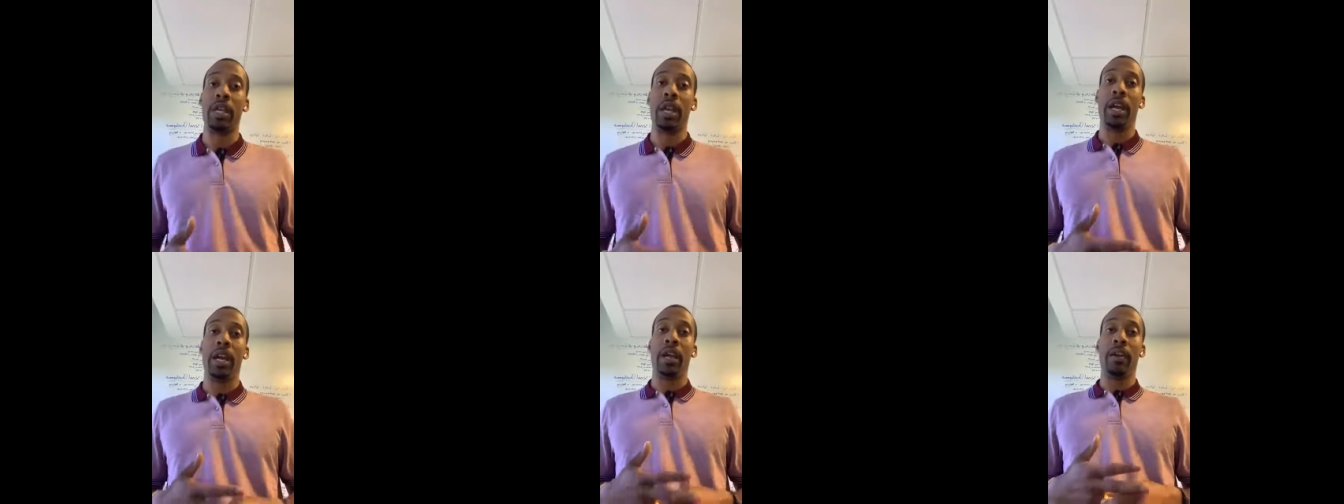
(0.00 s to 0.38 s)

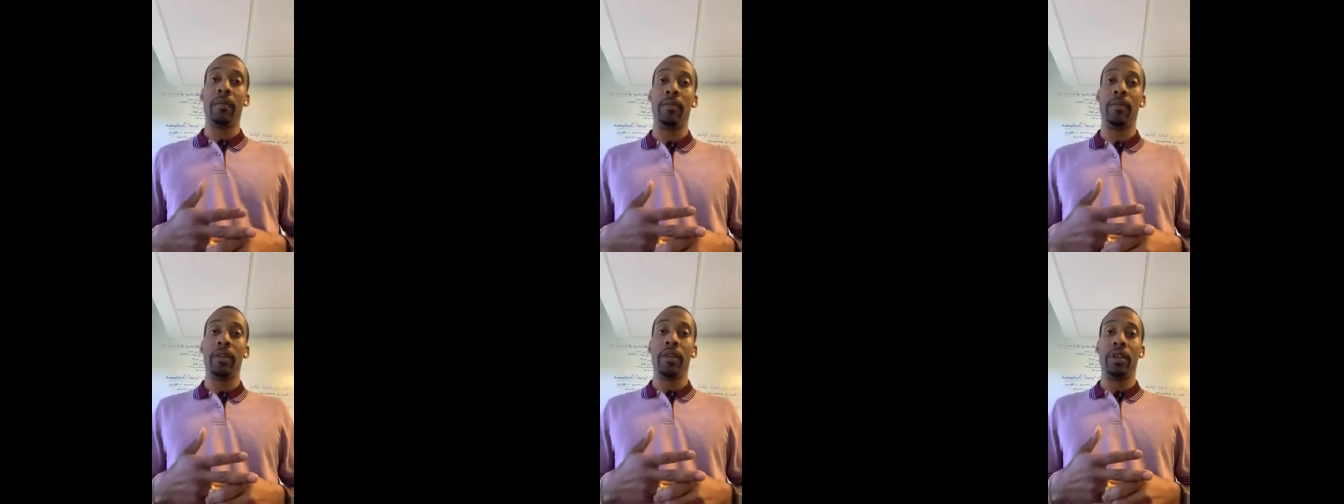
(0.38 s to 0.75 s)

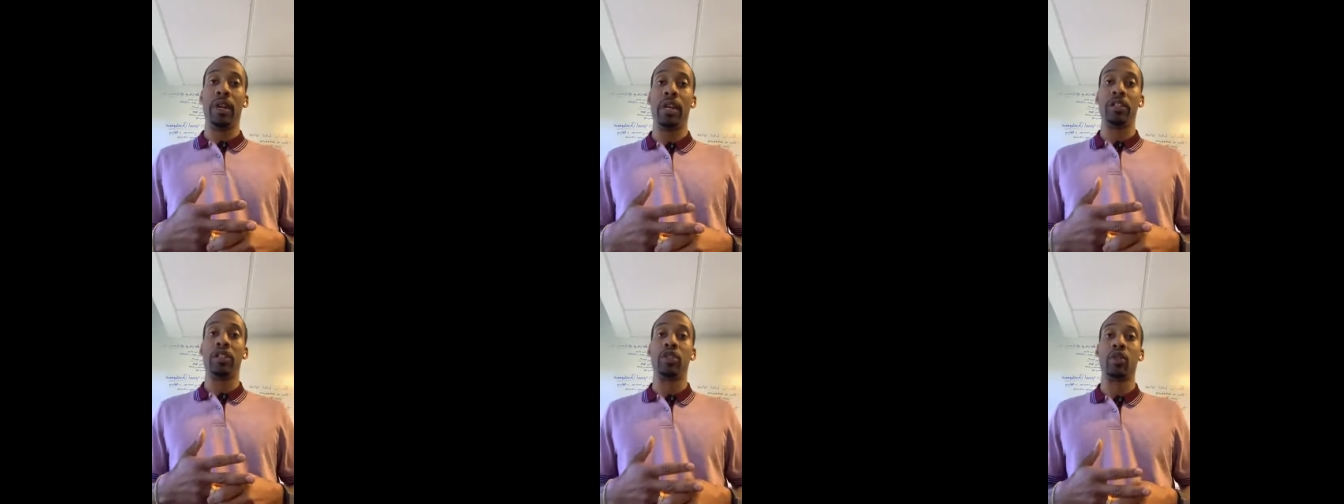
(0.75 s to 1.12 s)
and
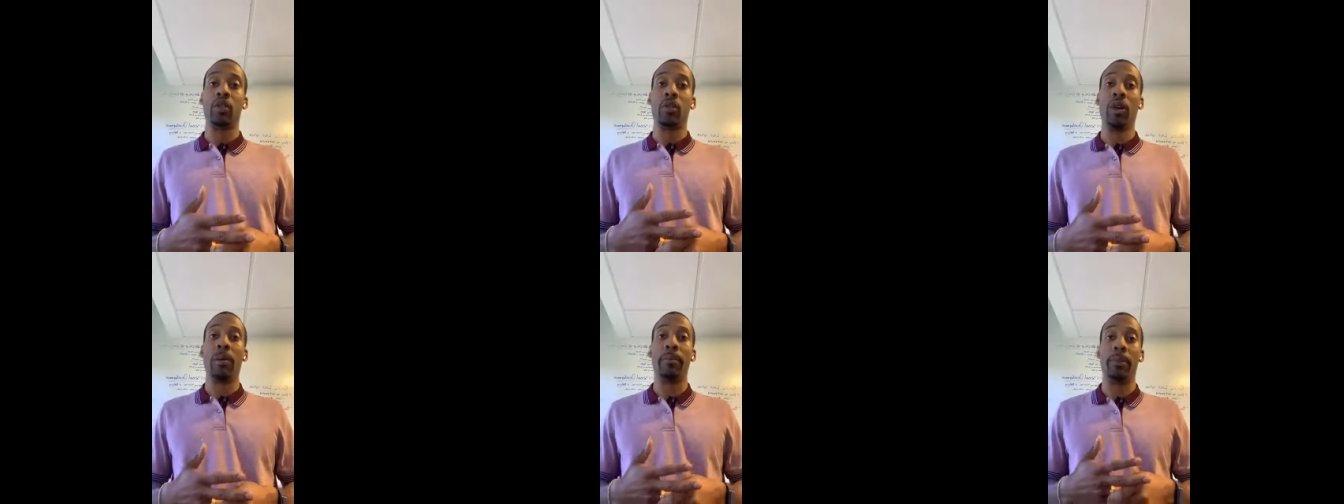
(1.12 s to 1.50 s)

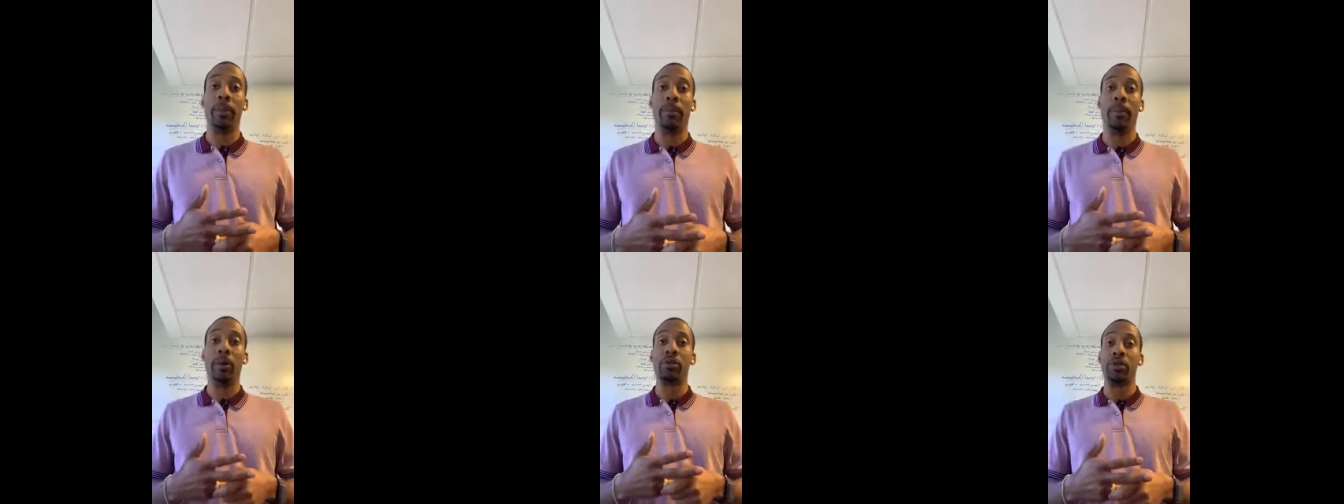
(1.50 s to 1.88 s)
assure up the
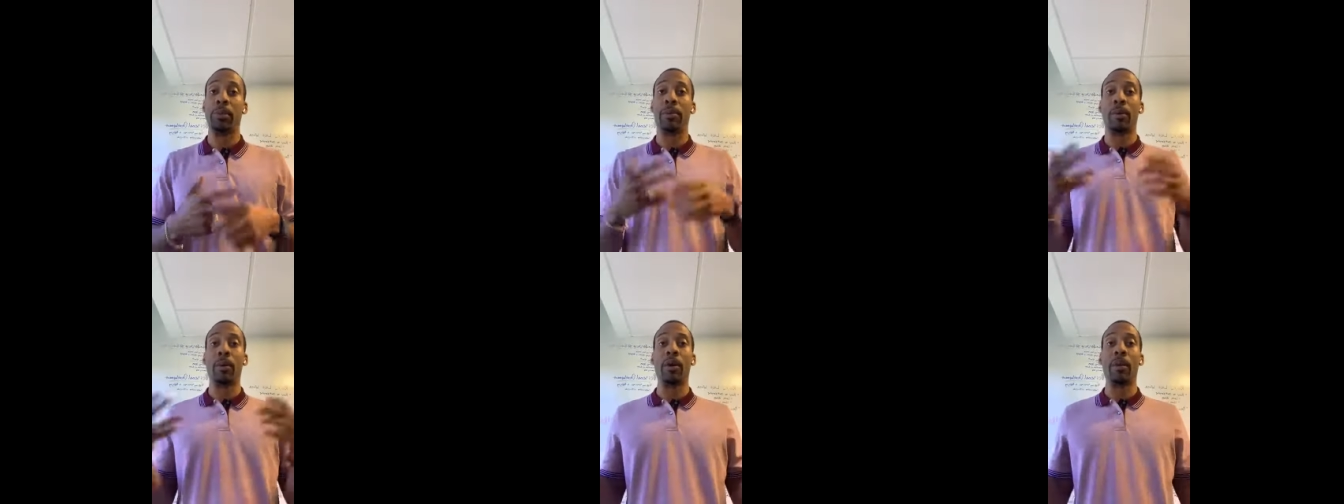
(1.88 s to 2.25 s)
most
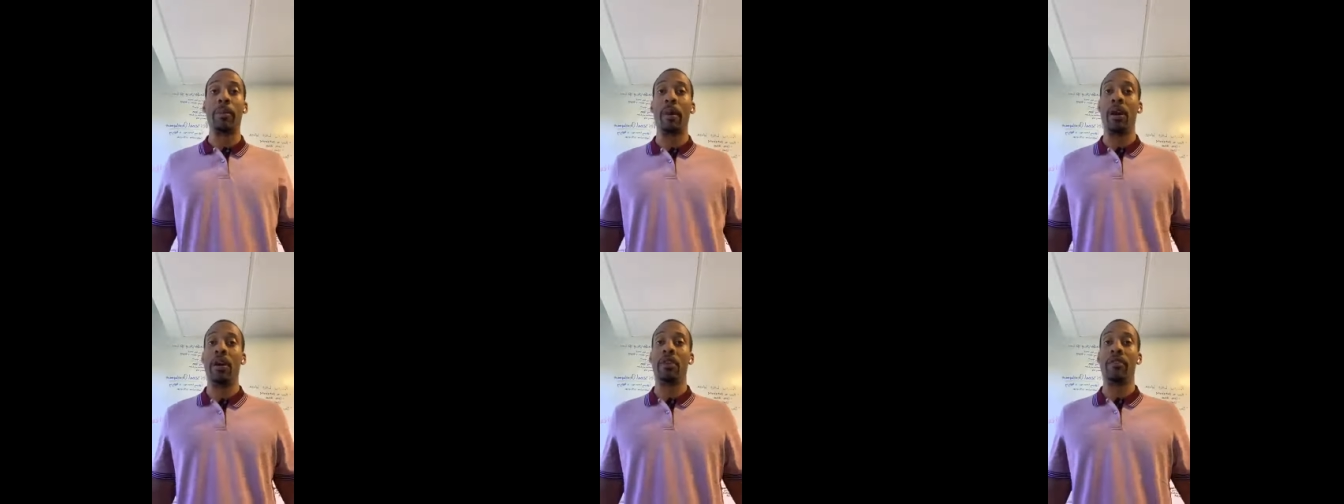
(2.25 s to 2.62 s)
important
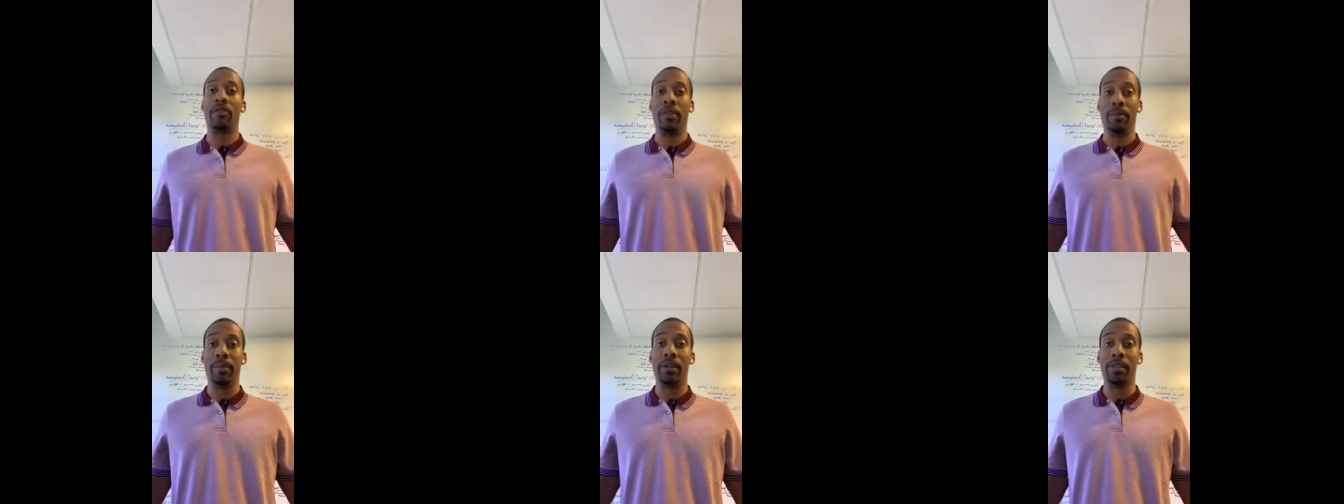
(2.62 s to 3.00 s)
part of
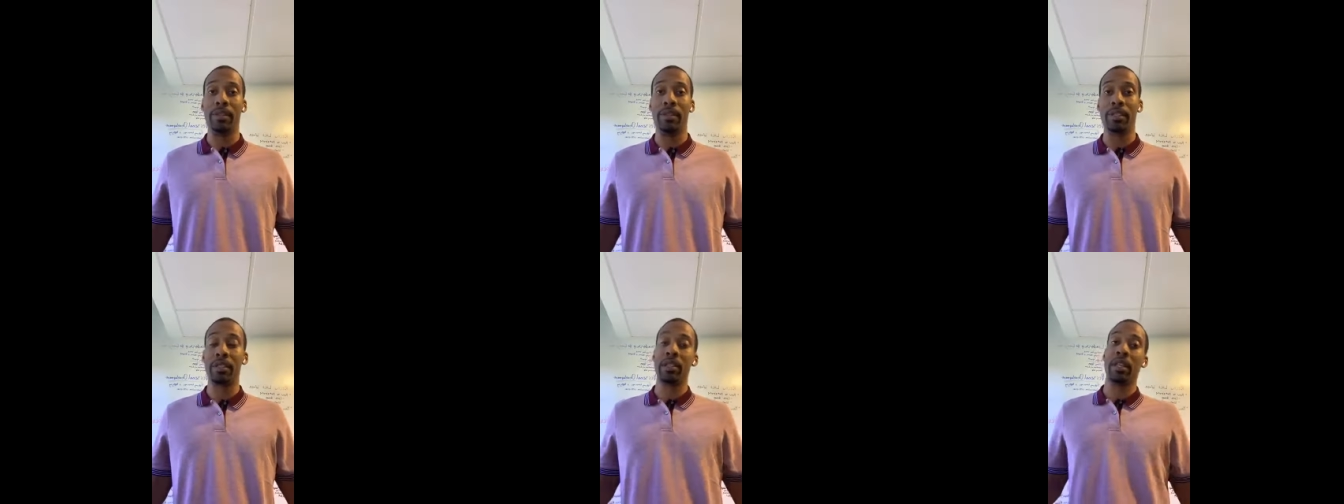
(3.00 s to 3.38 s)
your
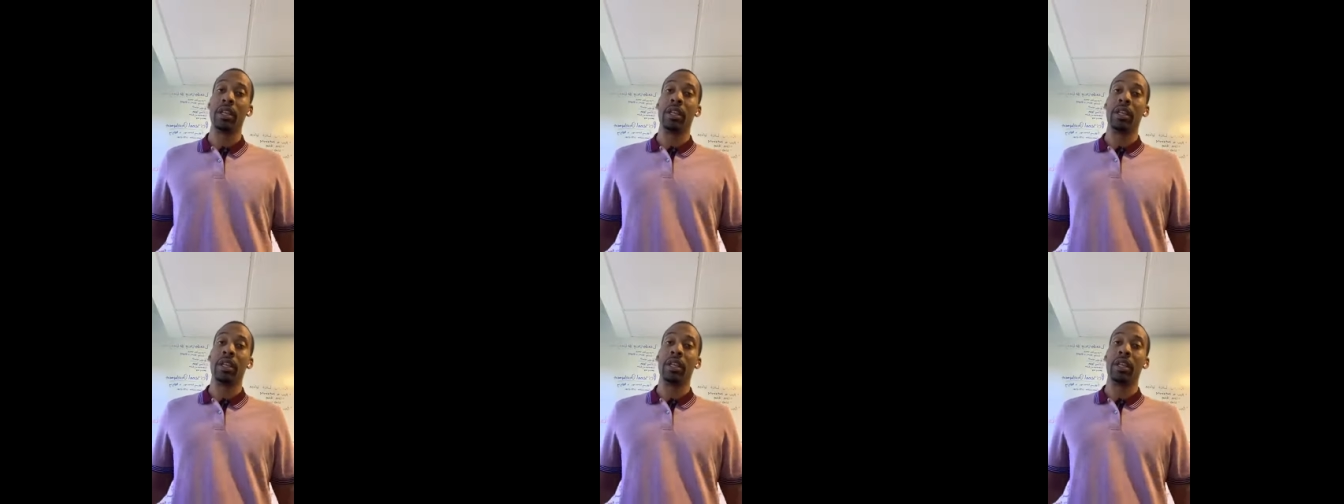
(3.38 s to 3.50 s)
business.